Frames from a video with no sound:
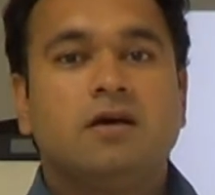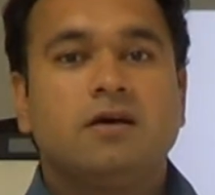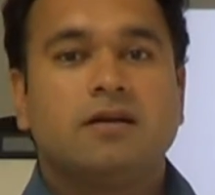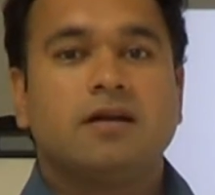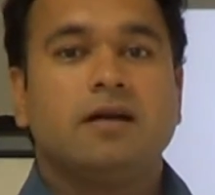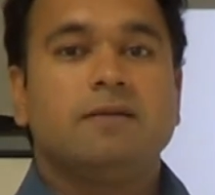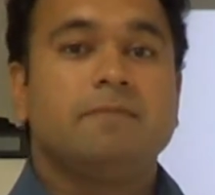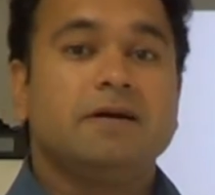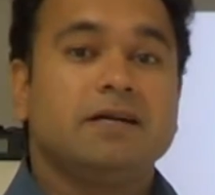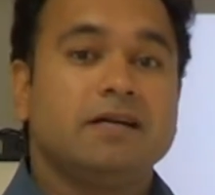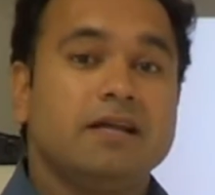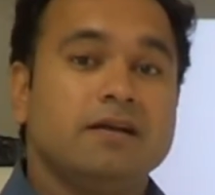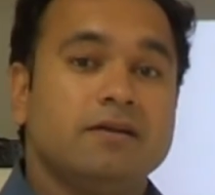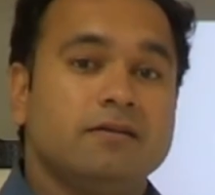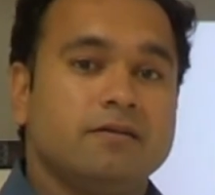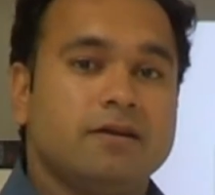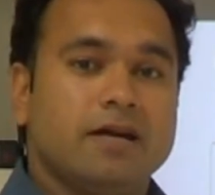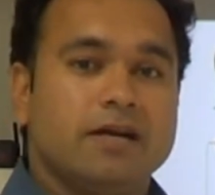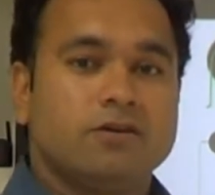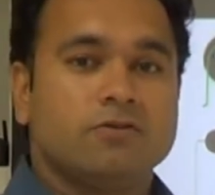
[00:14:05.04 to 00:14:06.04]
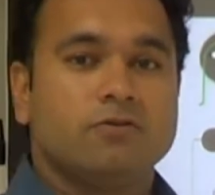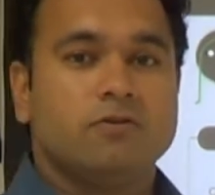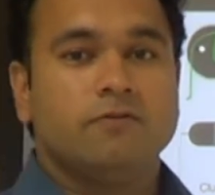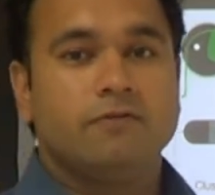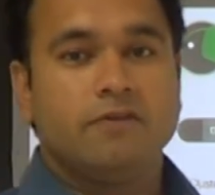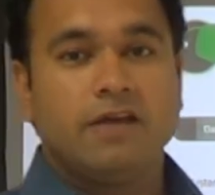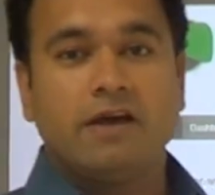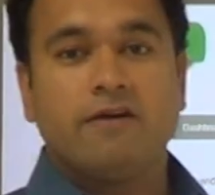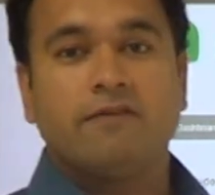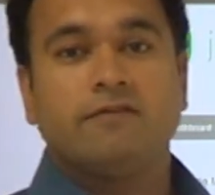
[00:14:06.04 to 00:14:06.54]
right, but then, right,
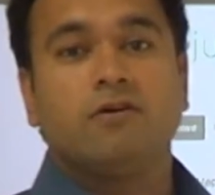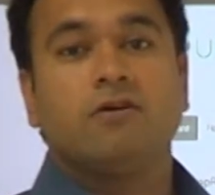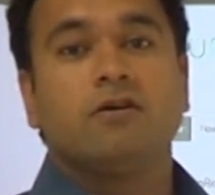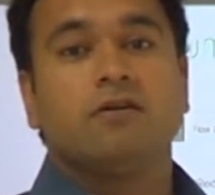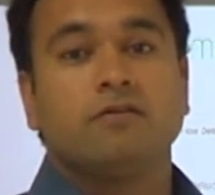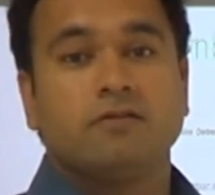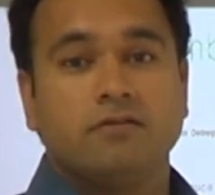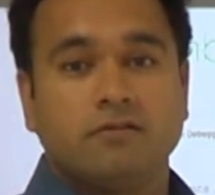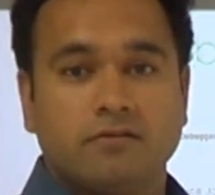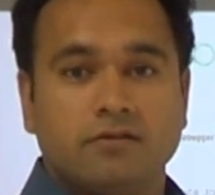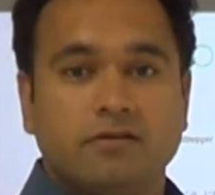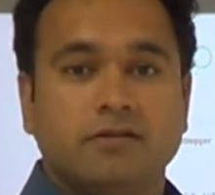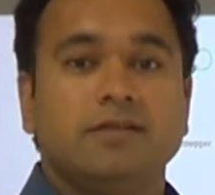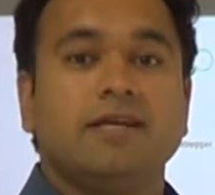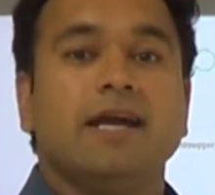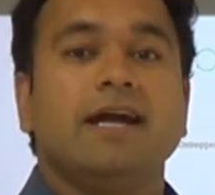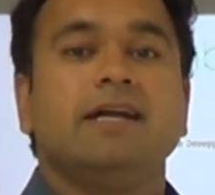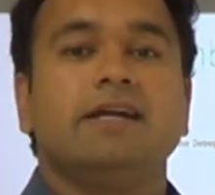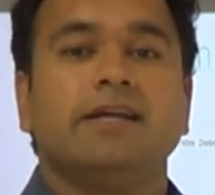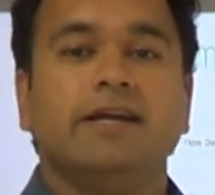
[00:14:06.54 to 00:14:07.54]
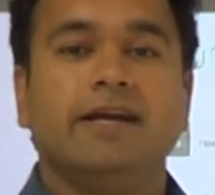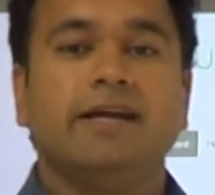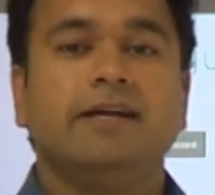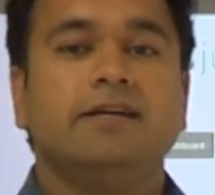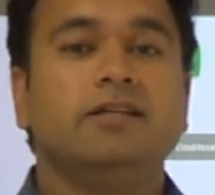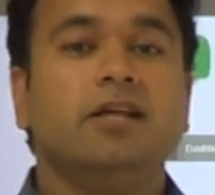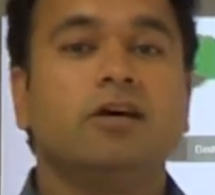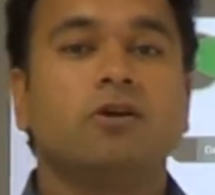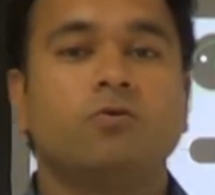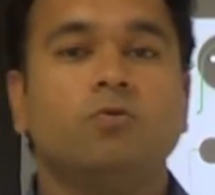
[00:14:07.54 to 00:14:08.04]
we have not yet
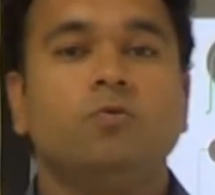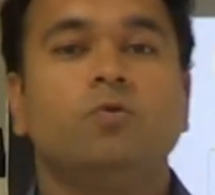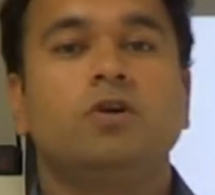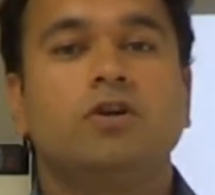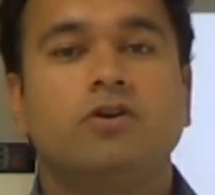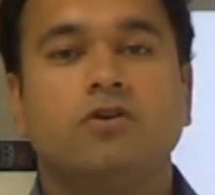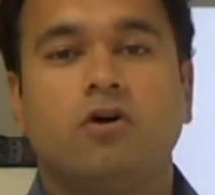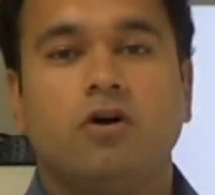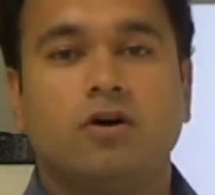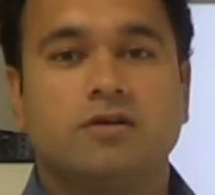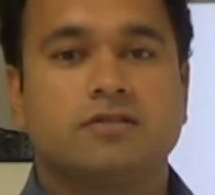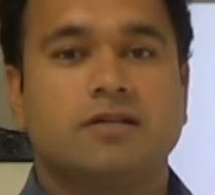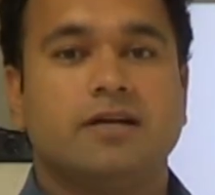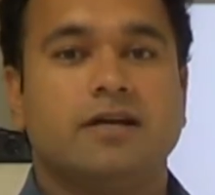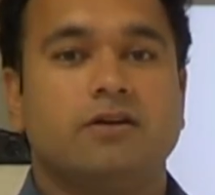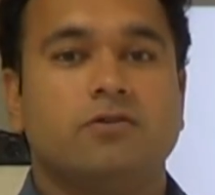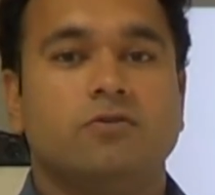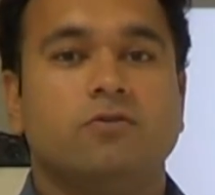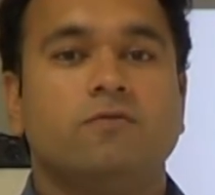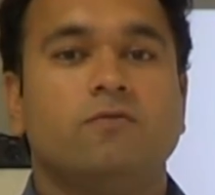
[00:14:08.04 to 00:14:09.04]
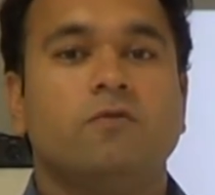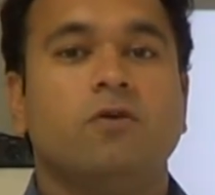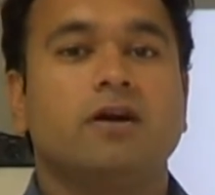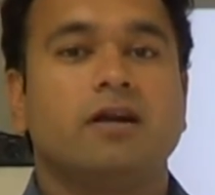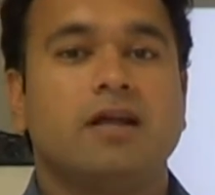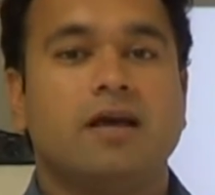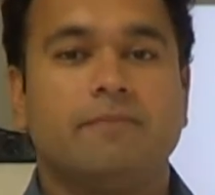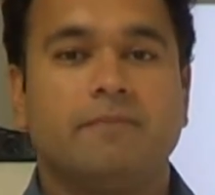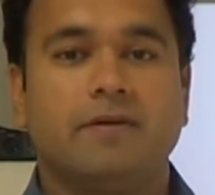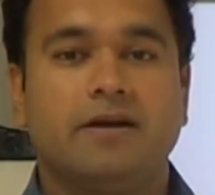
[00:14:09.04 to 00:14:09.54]
hit the root cause, right, what
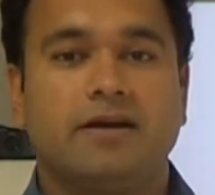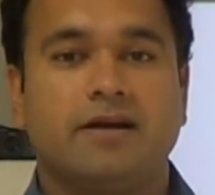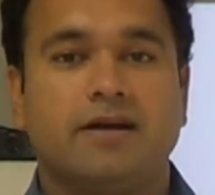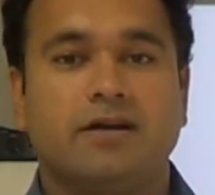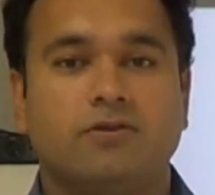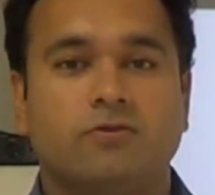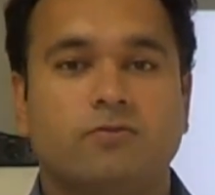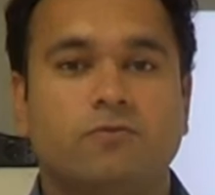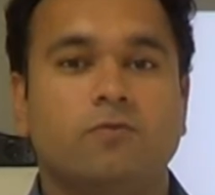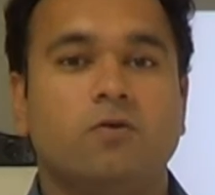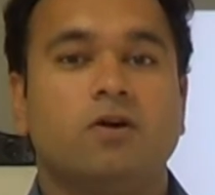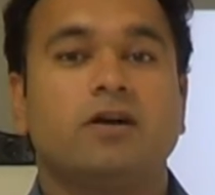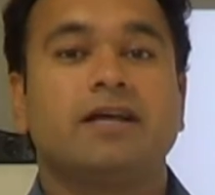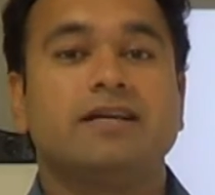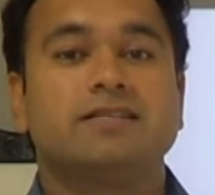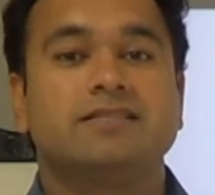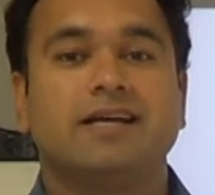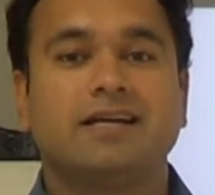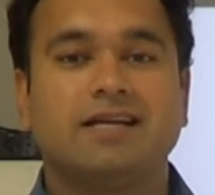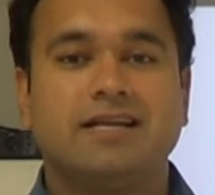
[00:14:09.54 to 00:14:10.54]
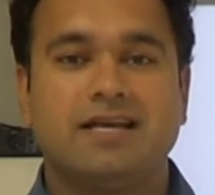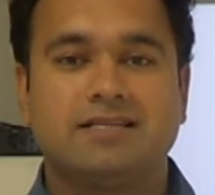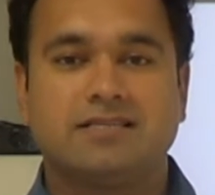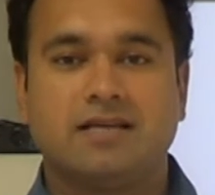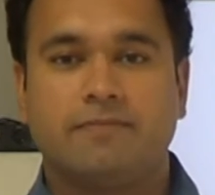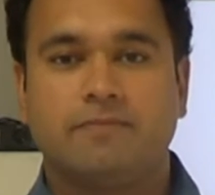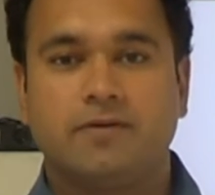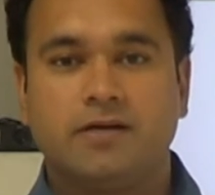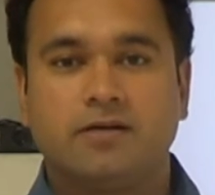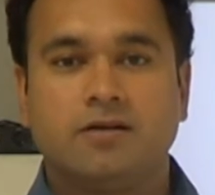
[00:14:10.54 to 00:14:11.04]
happened, right, what exactly has
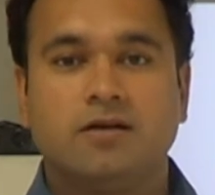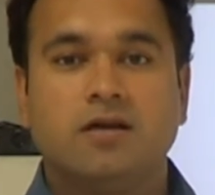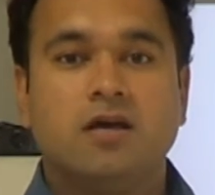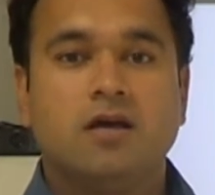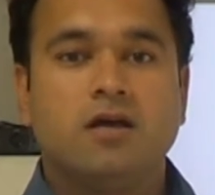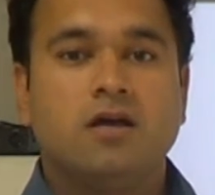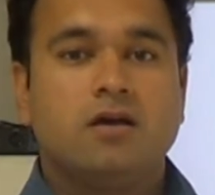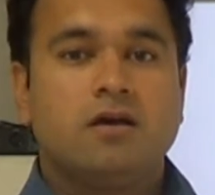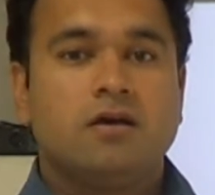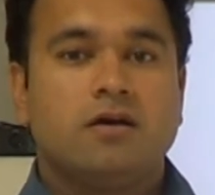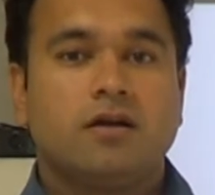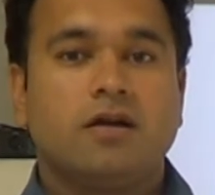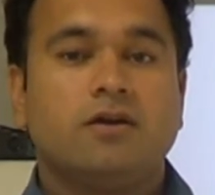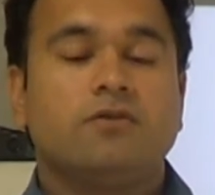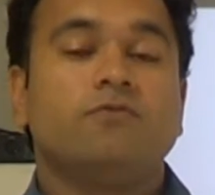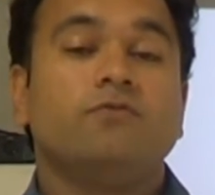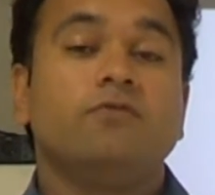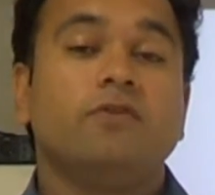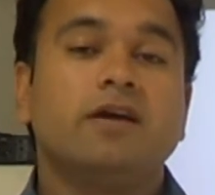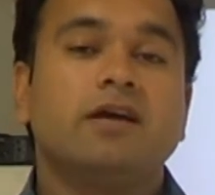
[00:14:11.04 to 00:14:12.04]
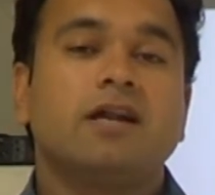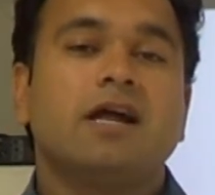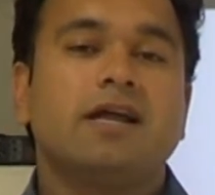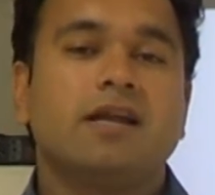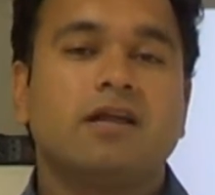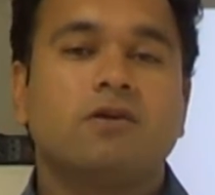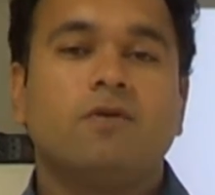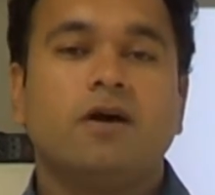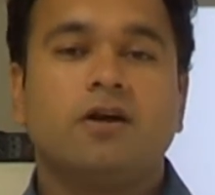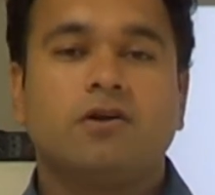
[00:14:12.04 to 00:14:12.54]
happened, right, where I
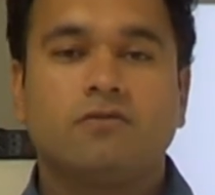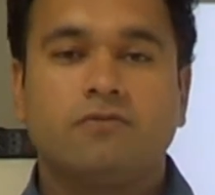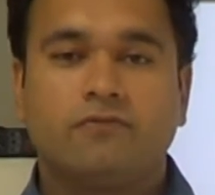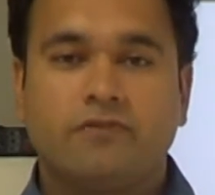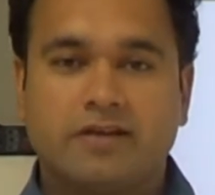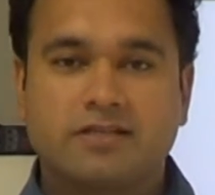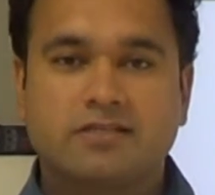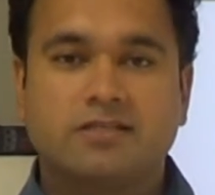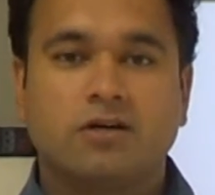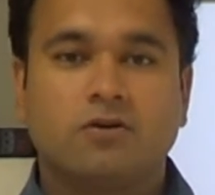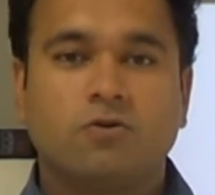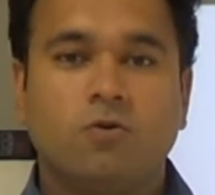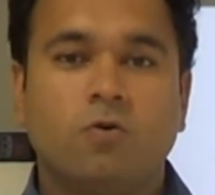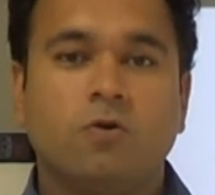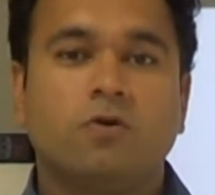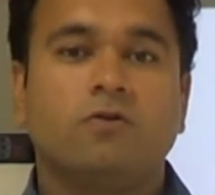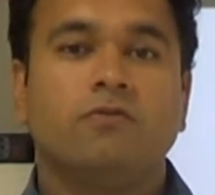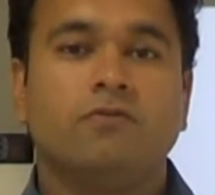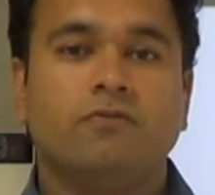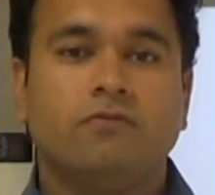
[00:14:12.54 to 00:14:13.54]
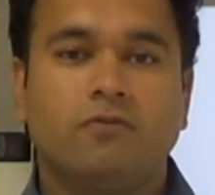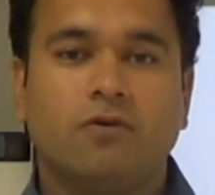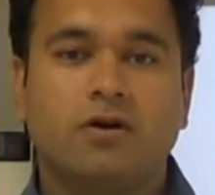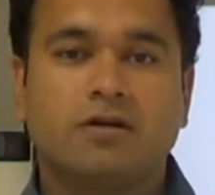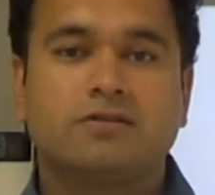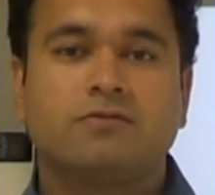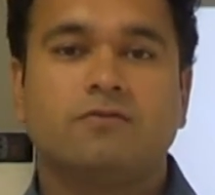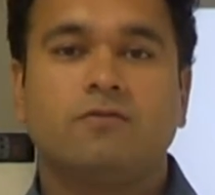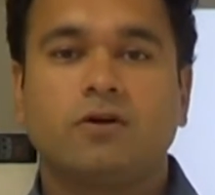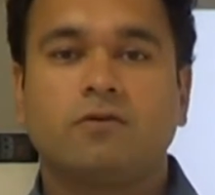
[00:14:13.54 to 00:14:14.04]
require to fix the code,
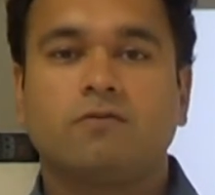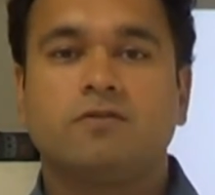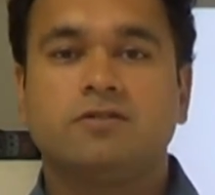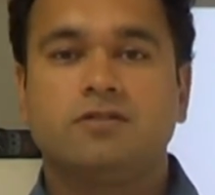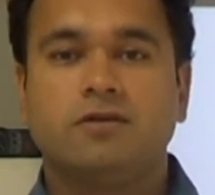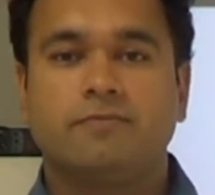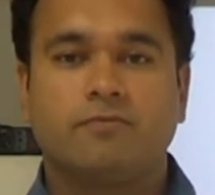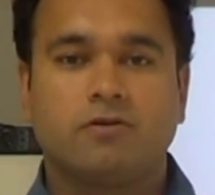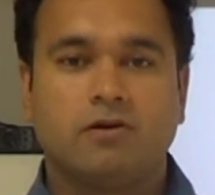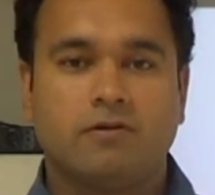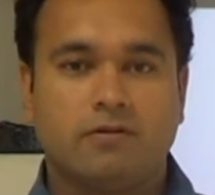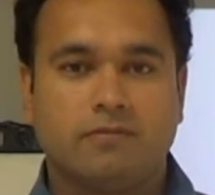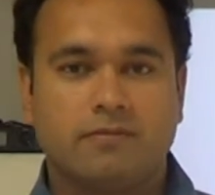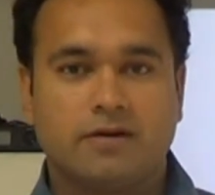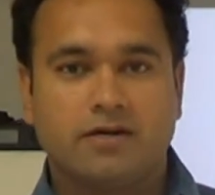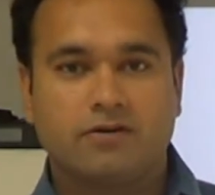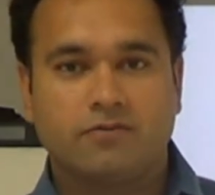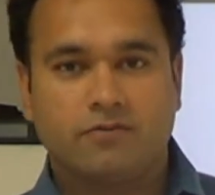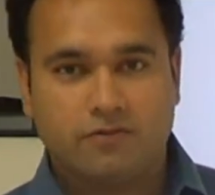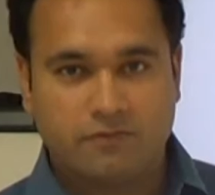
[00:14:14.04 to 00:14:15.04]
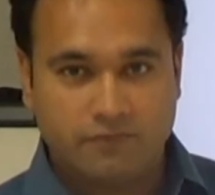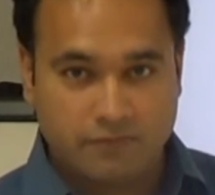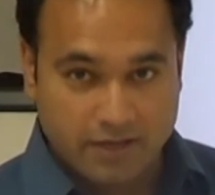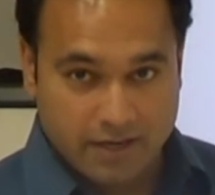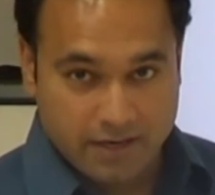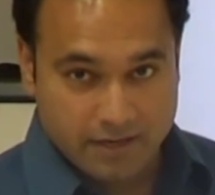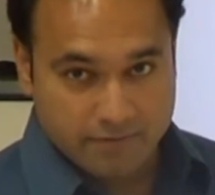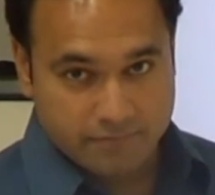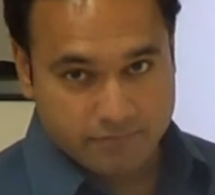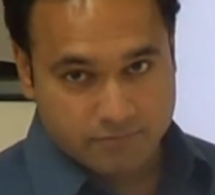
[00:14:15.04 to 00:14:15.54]
what was the problem, right, we
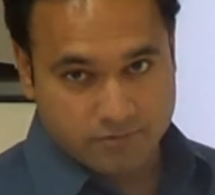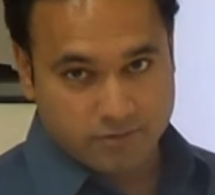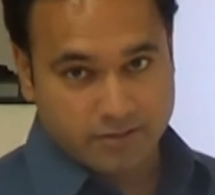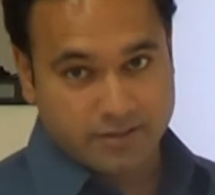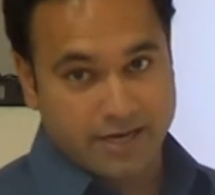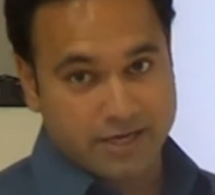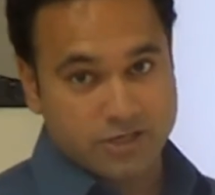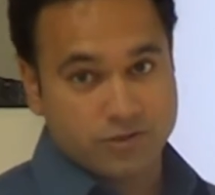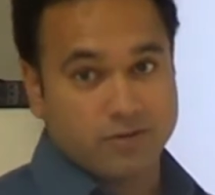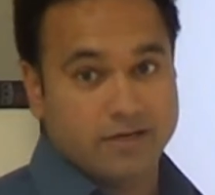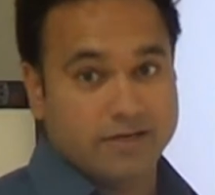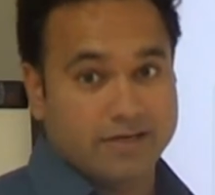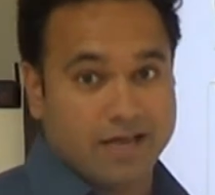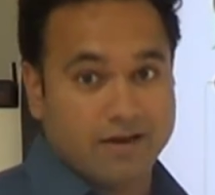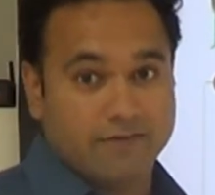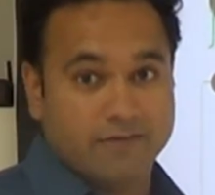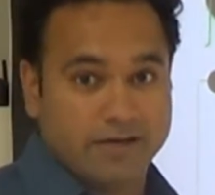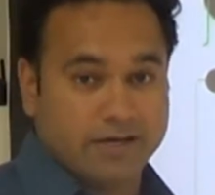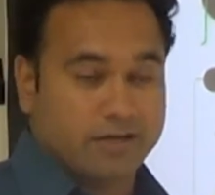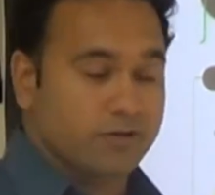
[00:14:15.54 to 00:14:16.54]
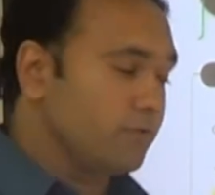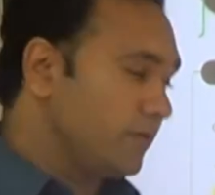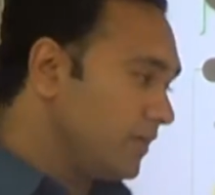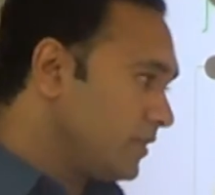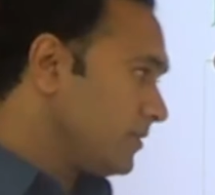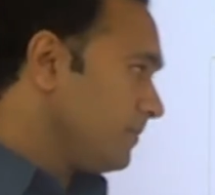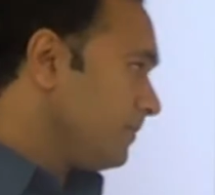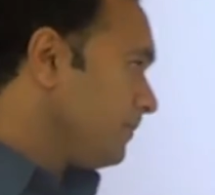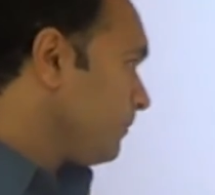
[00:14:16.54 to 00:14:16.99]
are gradually delving into it.